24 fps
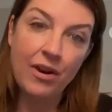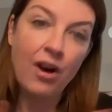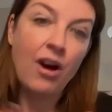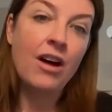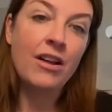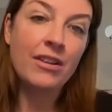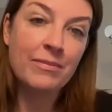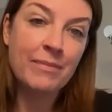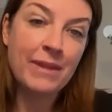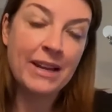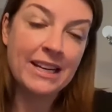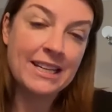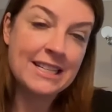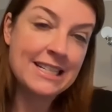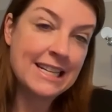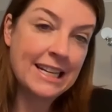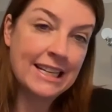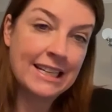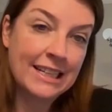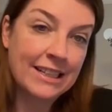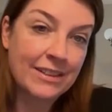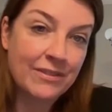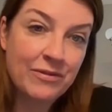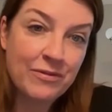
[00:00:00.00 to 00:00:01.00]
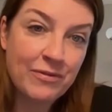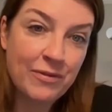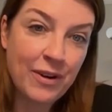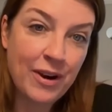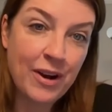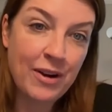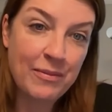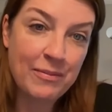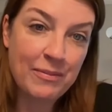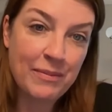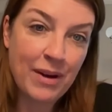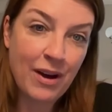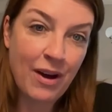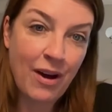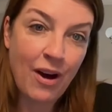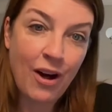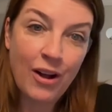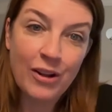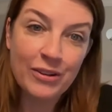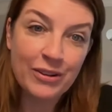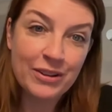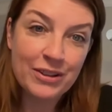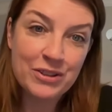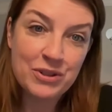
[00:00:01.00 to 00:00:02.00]
all the metadata from
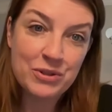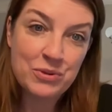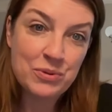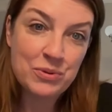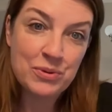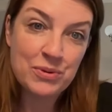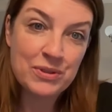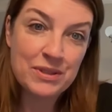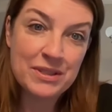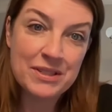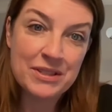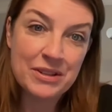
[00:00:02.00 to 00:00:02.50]
all the tools